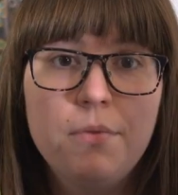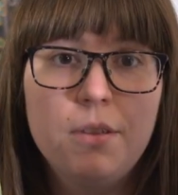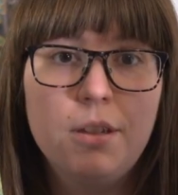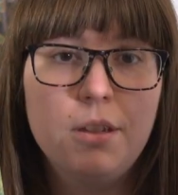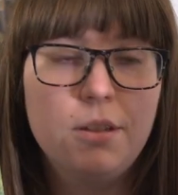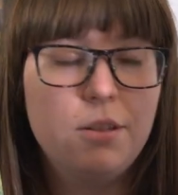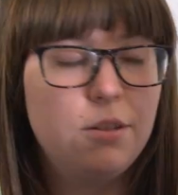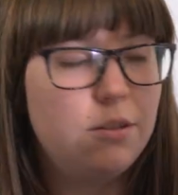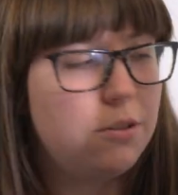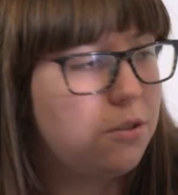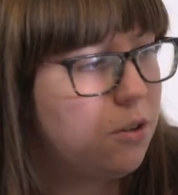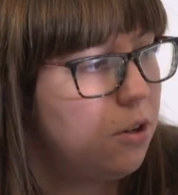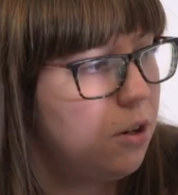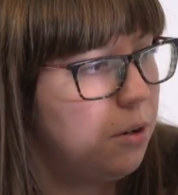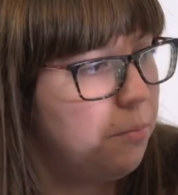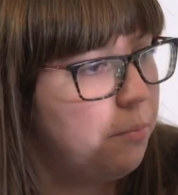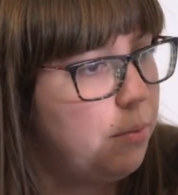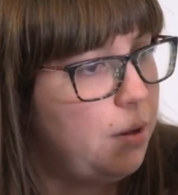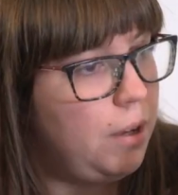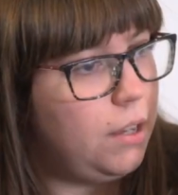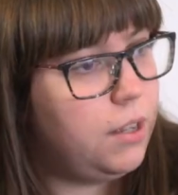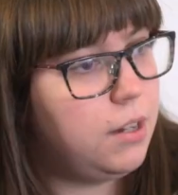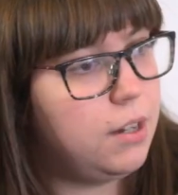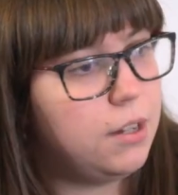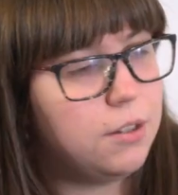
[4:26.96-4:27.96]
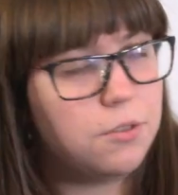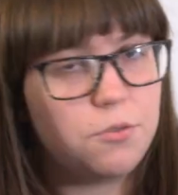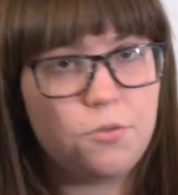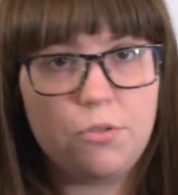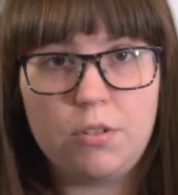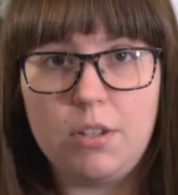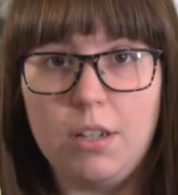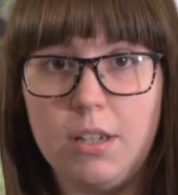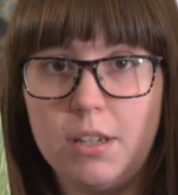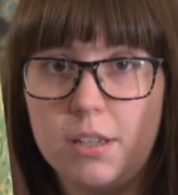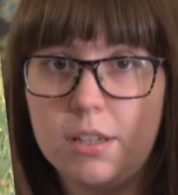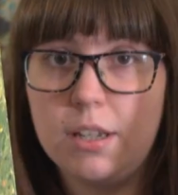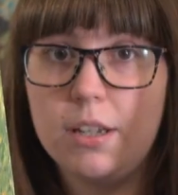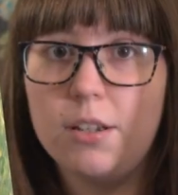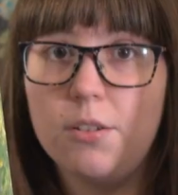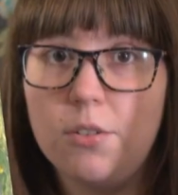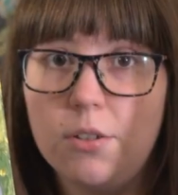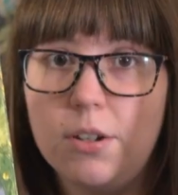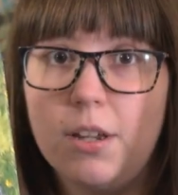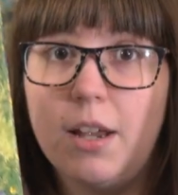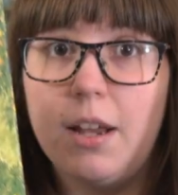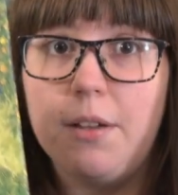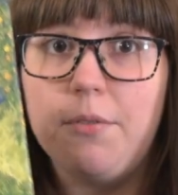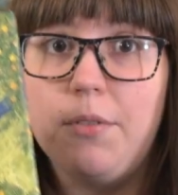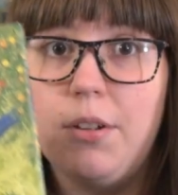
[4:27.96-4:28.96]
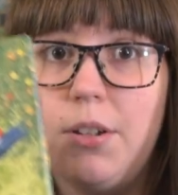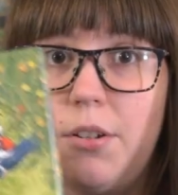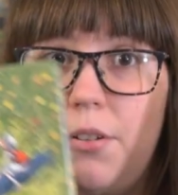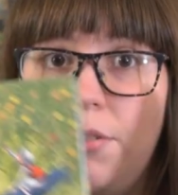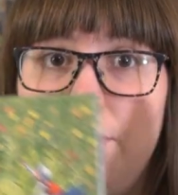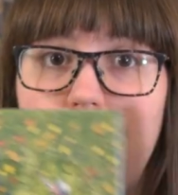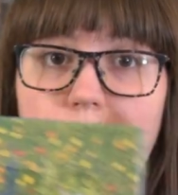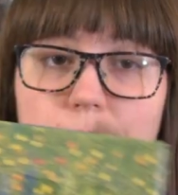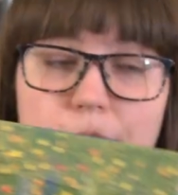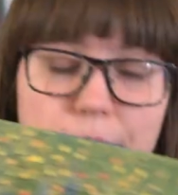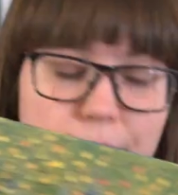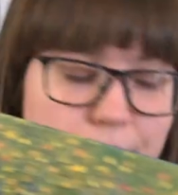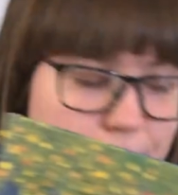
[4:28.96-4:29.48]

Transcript: this is going to be an interesting thing to dive into.